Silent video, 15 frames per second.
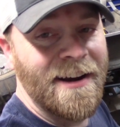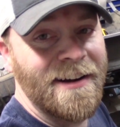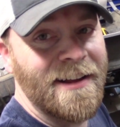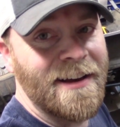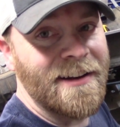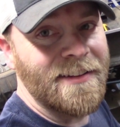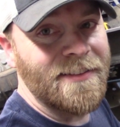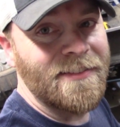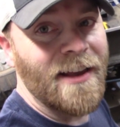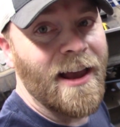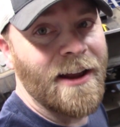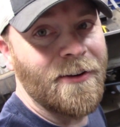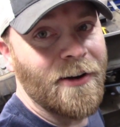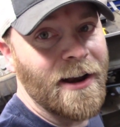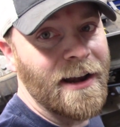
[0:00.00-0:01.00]
it on its
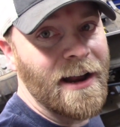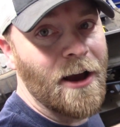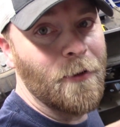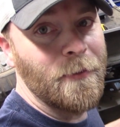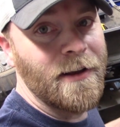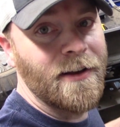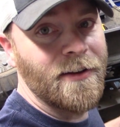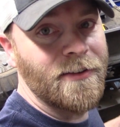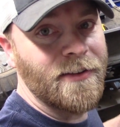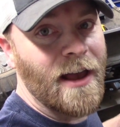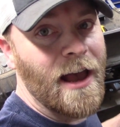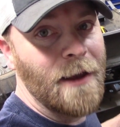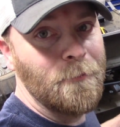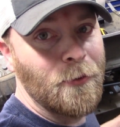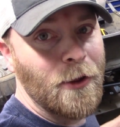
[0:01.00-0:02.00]
side right now because
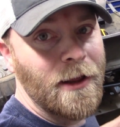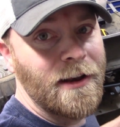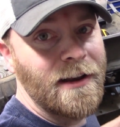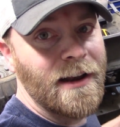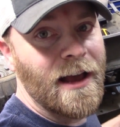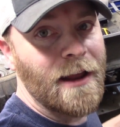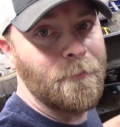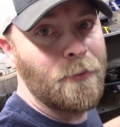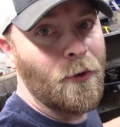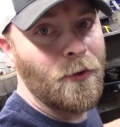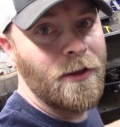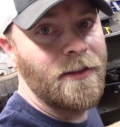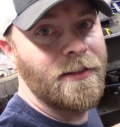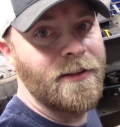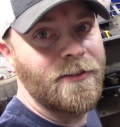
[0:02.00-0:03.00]
I'm planning on
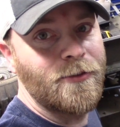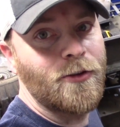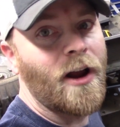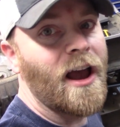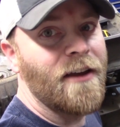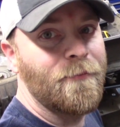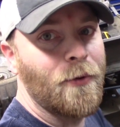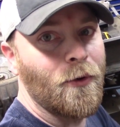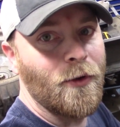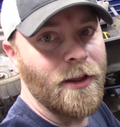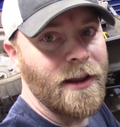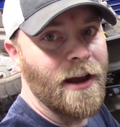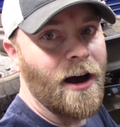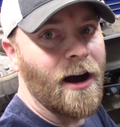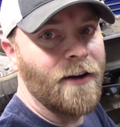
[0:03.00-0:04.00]
pulling this drive
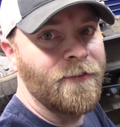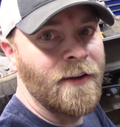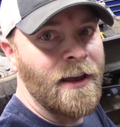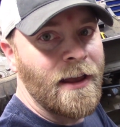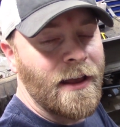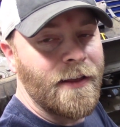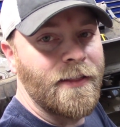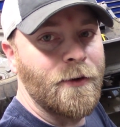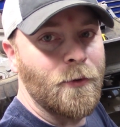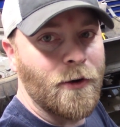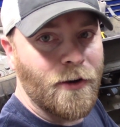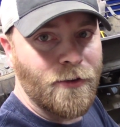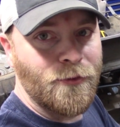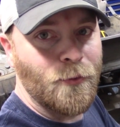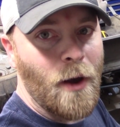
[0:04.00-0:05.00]
pulley off, and then we're
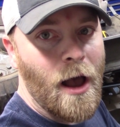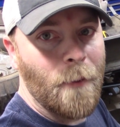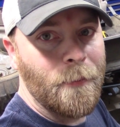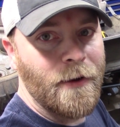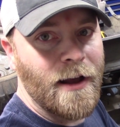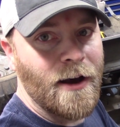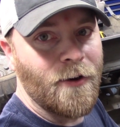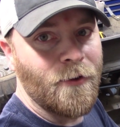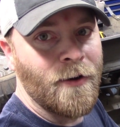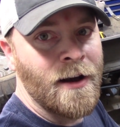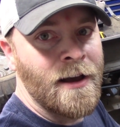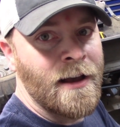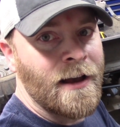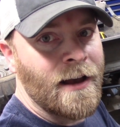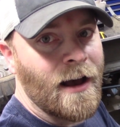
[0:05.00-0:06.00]
going to swap it out.
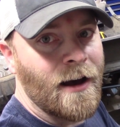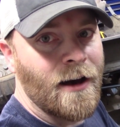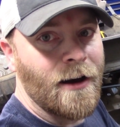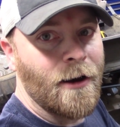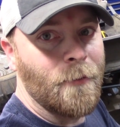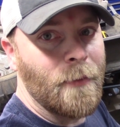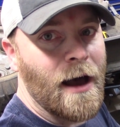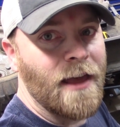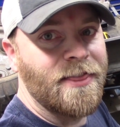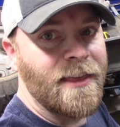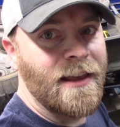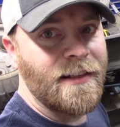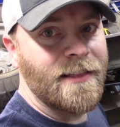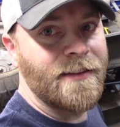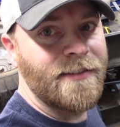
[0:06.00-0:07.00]
I
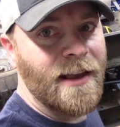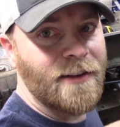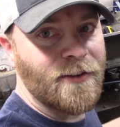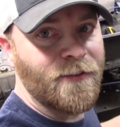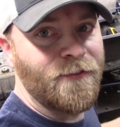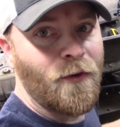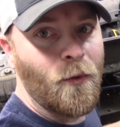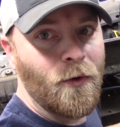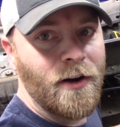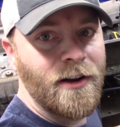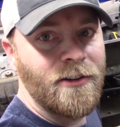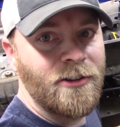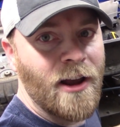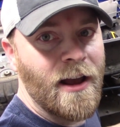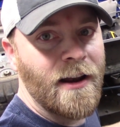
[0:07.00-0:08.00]
think this has a
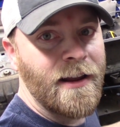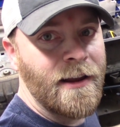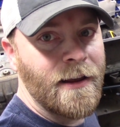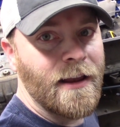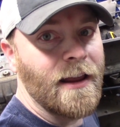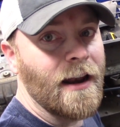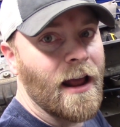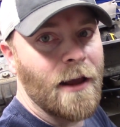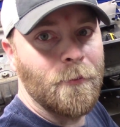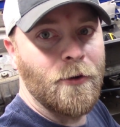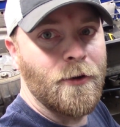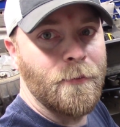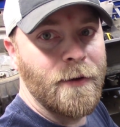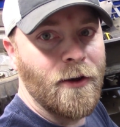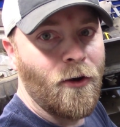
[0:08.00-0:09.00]
4-inch on it, and I'm
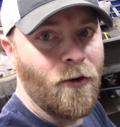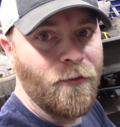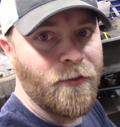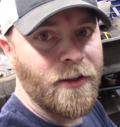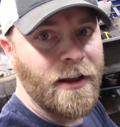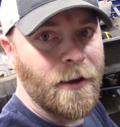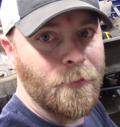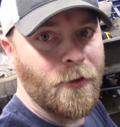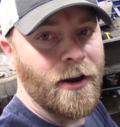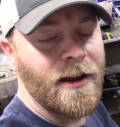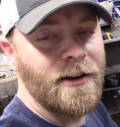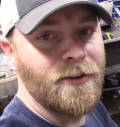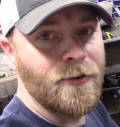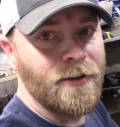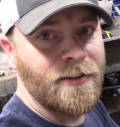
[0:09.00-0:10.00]
going to be hopefully
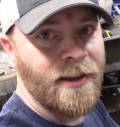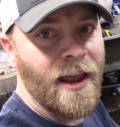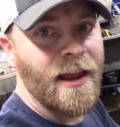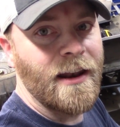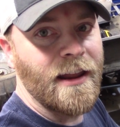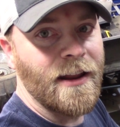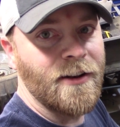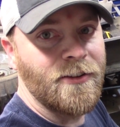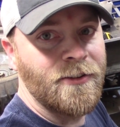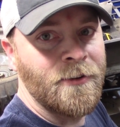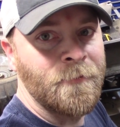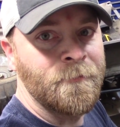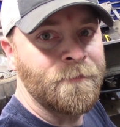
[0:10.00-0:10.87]
upgrading to a 10-inch.